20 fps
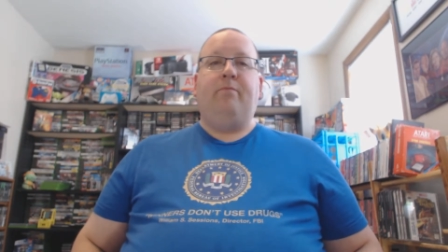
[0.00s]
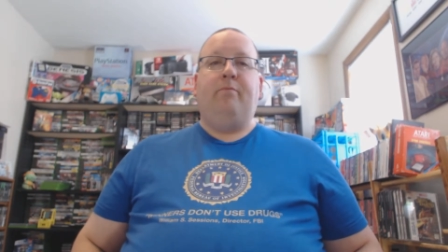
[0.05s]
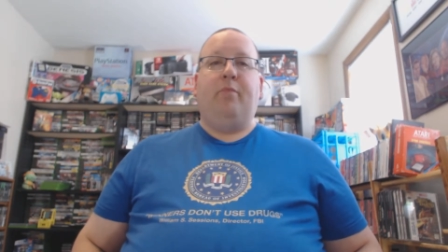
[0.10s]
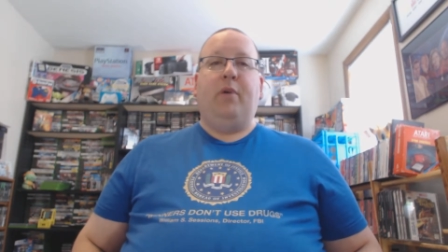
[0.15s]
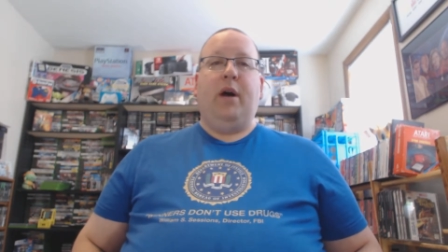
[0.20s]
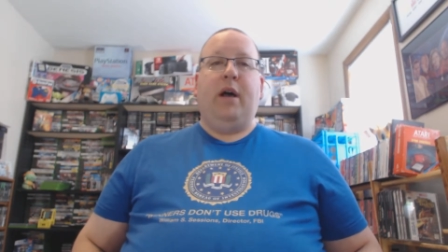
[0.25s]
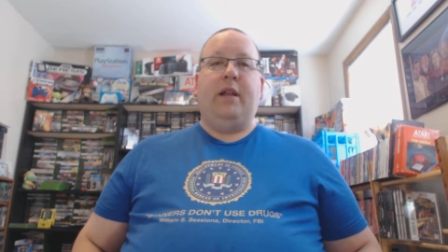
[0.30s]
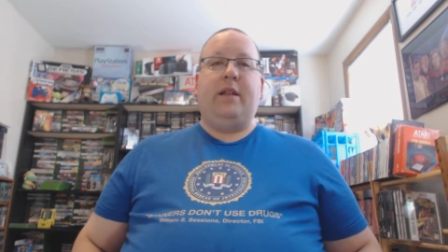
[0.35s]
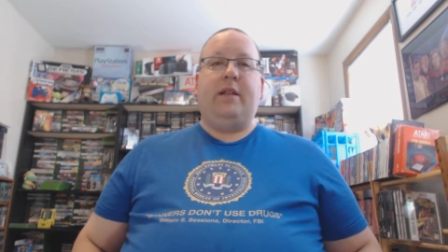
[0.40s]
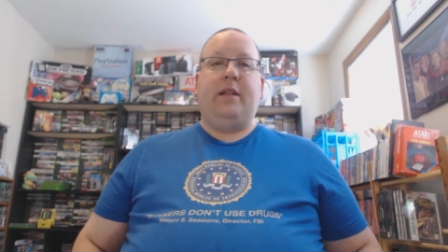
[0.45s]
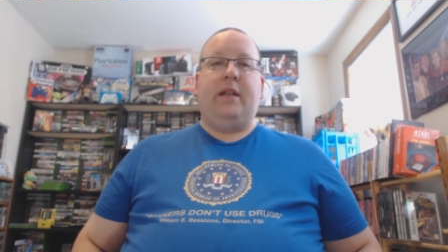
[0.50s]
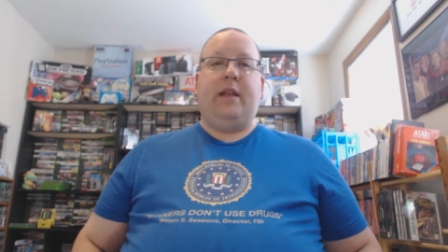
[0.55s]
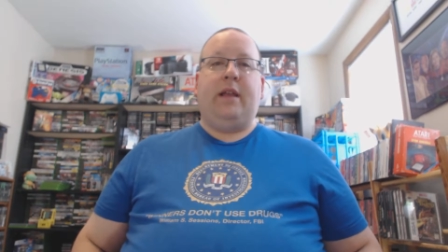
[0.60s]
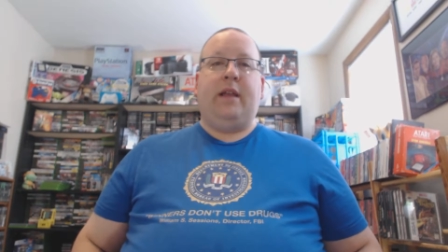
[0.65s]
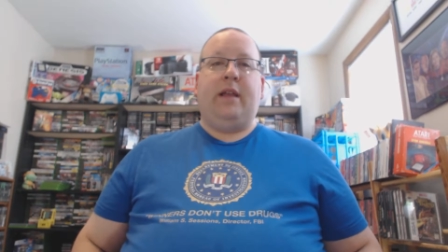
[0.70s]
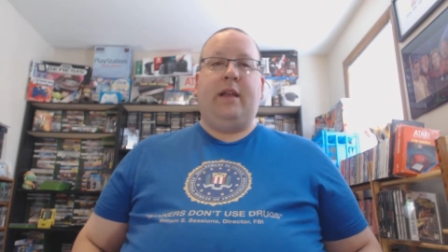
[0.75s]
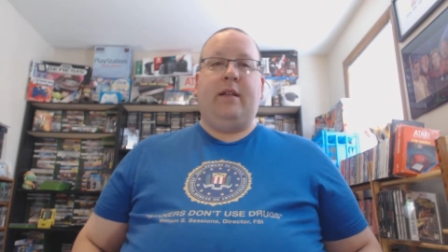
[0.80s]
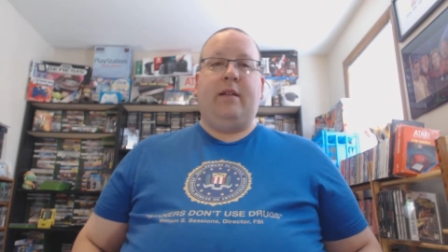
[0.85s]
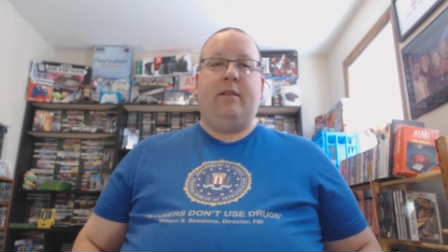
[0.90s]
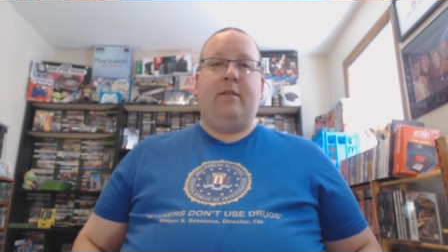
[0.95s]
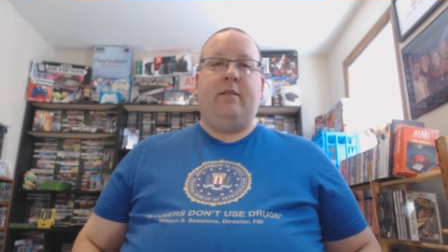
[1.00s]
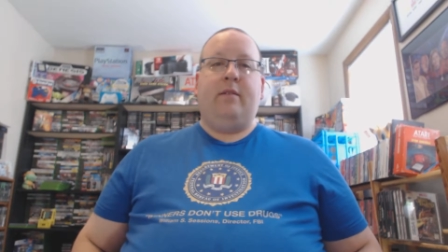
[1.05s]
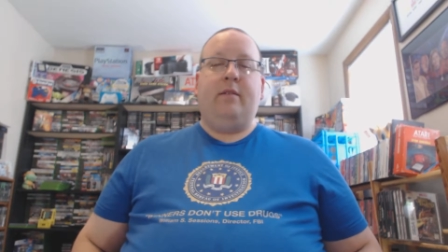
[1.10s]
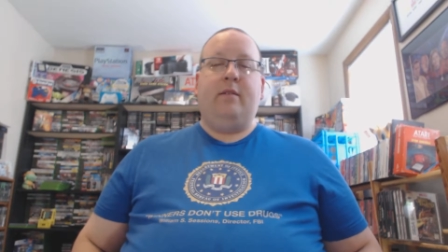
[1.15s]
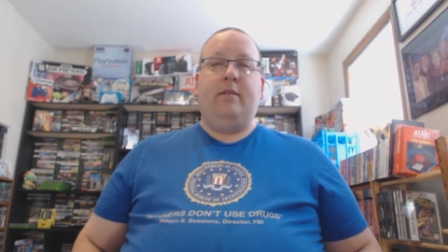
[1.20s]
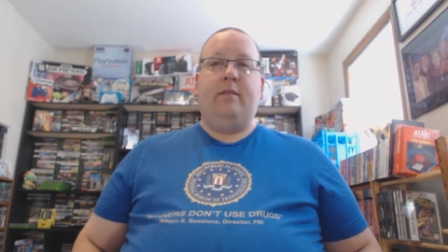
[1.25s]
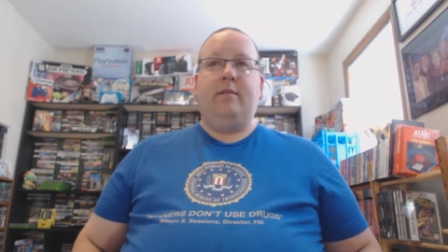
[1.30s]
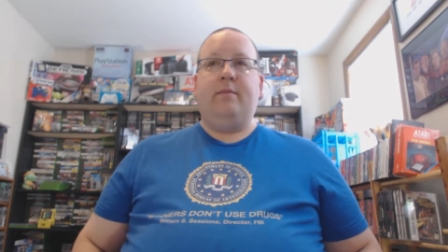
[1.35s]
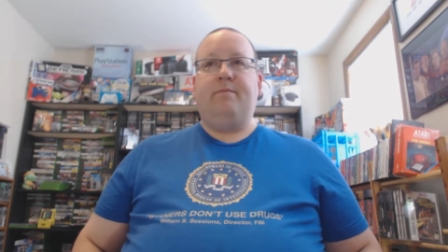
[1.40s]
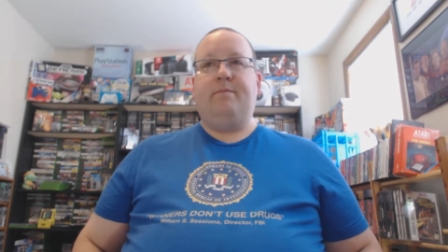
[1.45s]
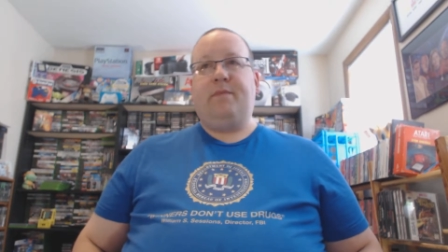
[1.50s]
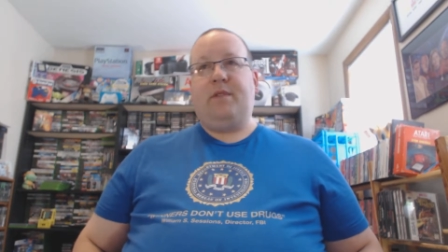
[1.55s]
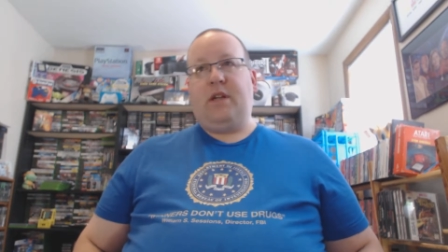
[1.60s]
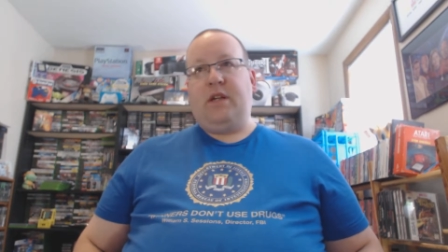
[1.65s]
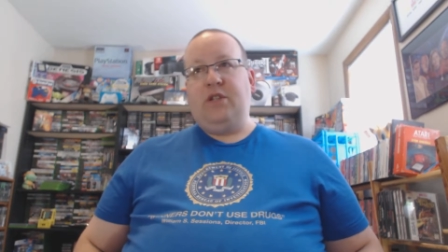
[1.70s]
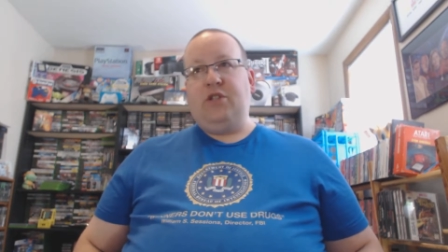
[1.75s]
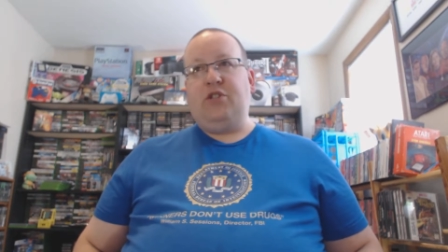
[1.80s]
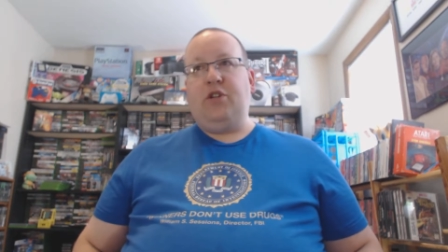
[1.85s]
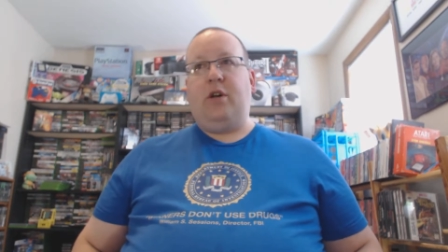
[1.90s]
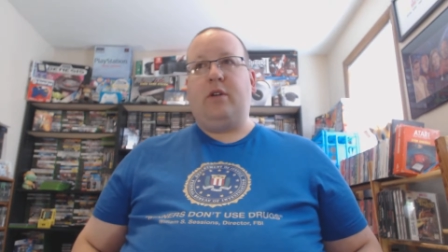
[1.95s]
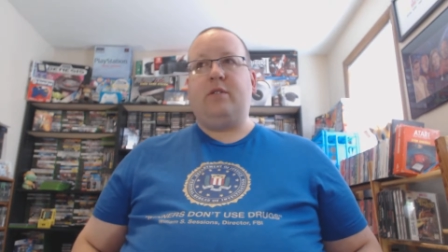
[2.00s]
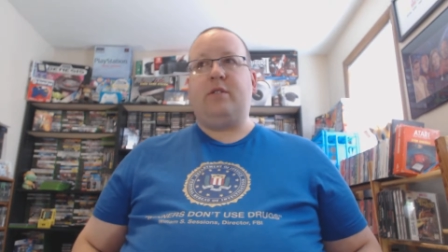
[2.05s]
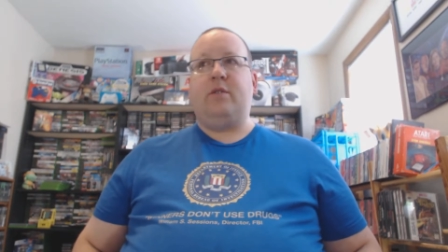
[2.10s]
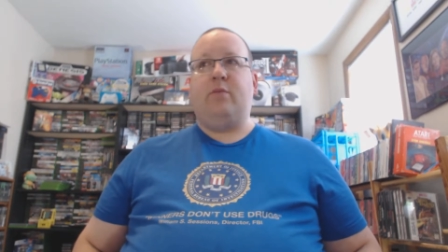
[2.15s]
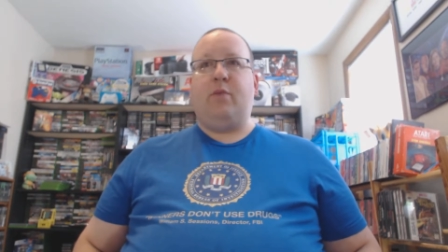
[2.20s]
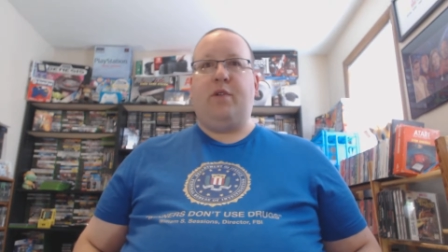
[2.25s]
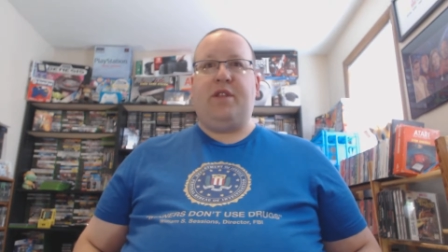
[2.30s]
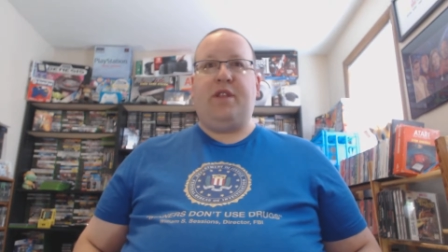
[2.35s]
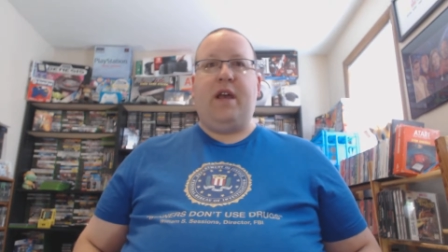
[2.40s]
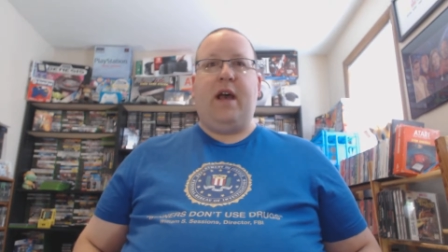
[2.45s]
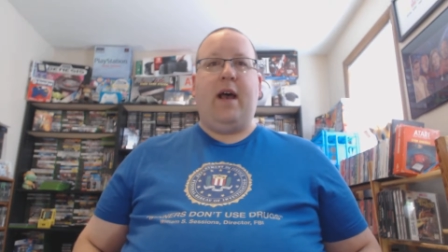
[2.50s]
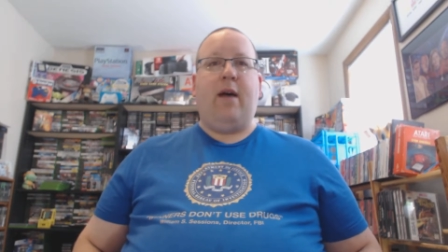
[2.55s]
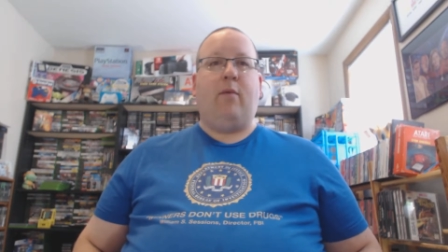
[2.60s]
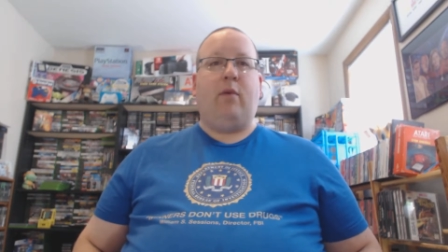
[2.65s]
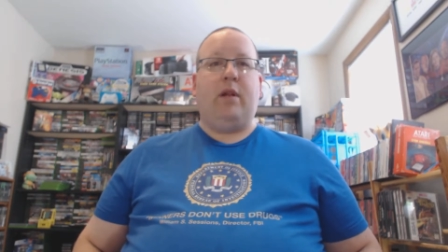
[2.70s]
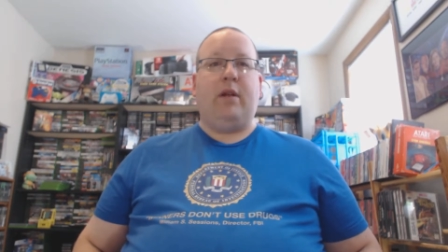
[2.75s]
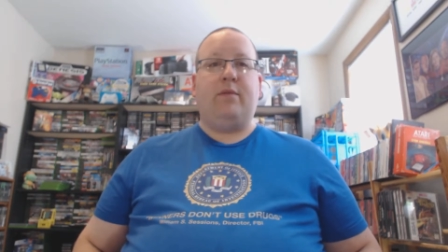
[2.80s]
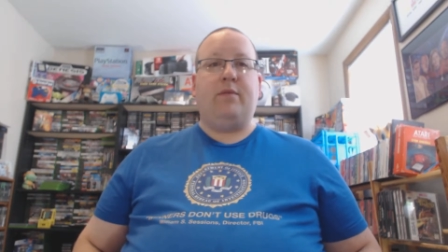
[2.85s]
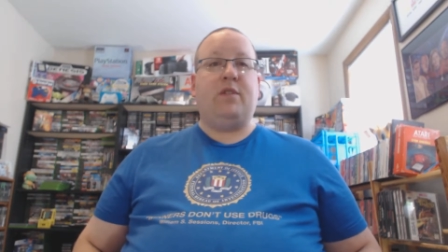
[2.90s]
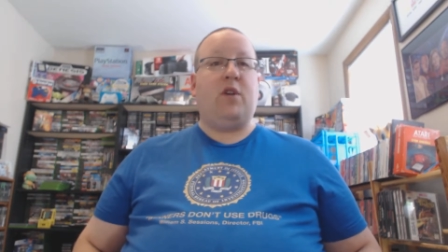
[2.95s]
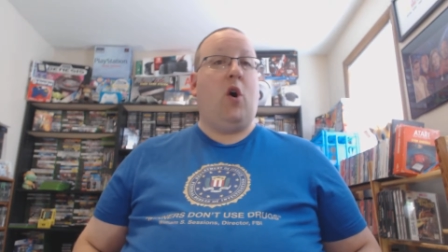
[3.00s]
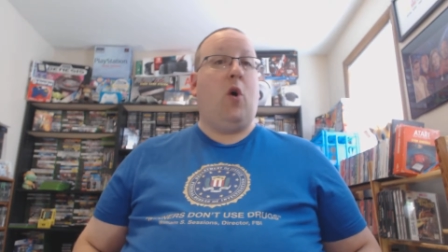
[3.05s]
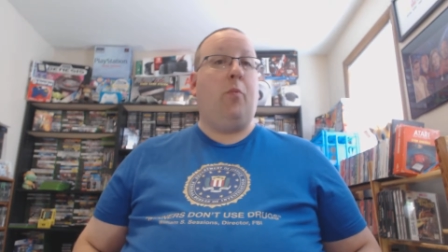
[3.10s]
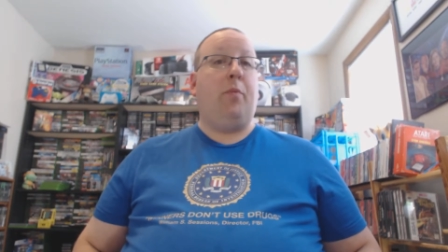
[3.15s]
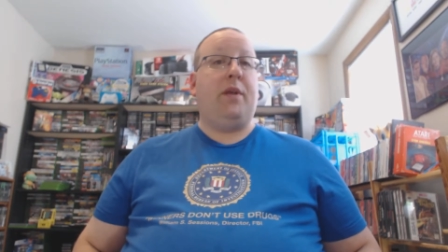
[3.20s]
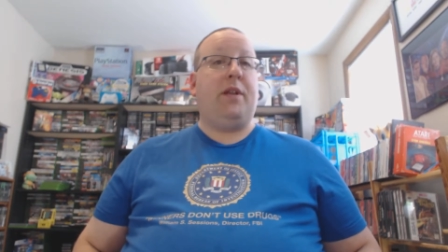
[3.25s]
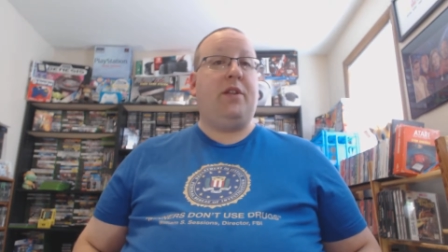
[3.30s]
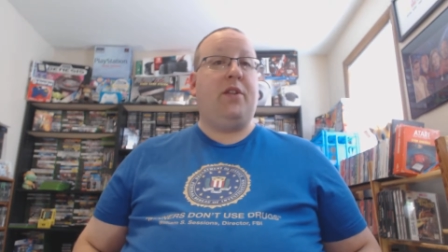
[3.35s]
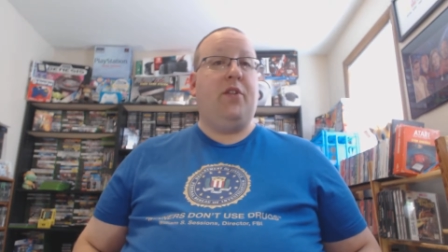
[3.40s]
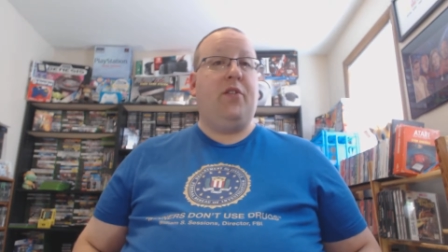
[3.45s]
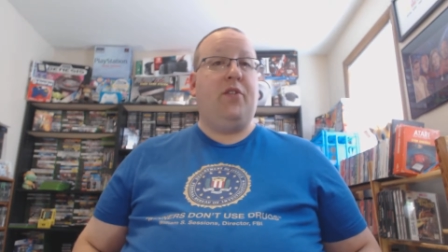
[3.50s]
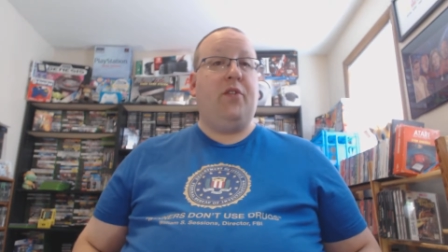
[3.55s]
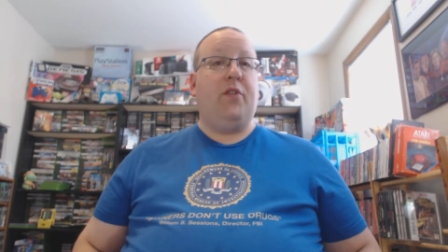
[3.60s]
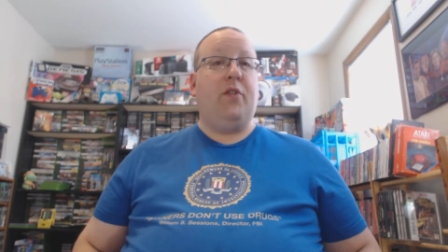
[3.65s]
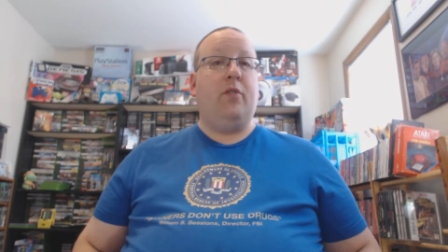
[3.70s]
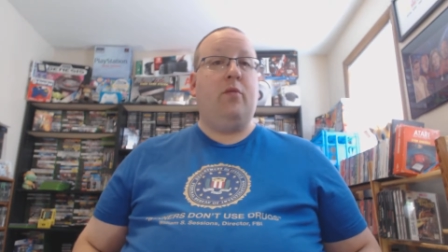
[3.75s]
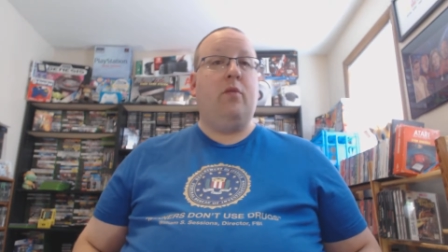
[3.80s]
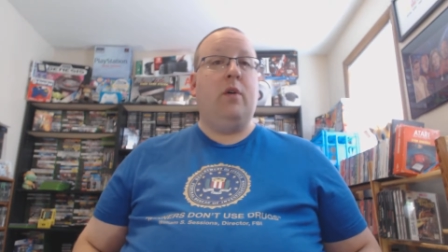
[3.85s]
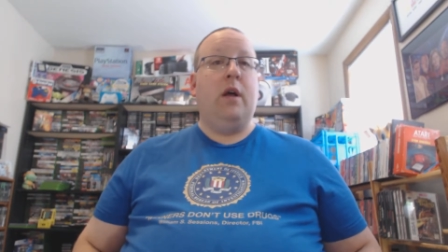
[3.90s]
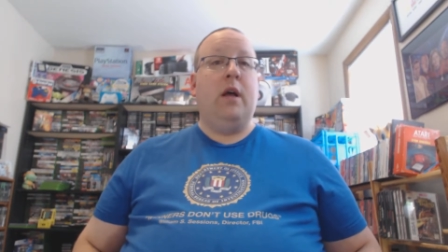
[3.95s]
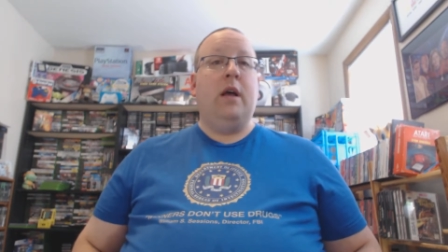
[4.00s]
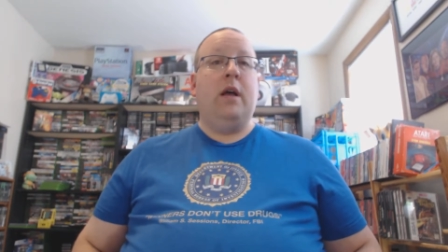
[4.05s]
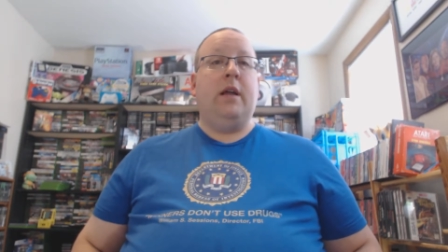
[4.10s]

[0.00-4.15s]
But in conjunction with that, what I was hoping to do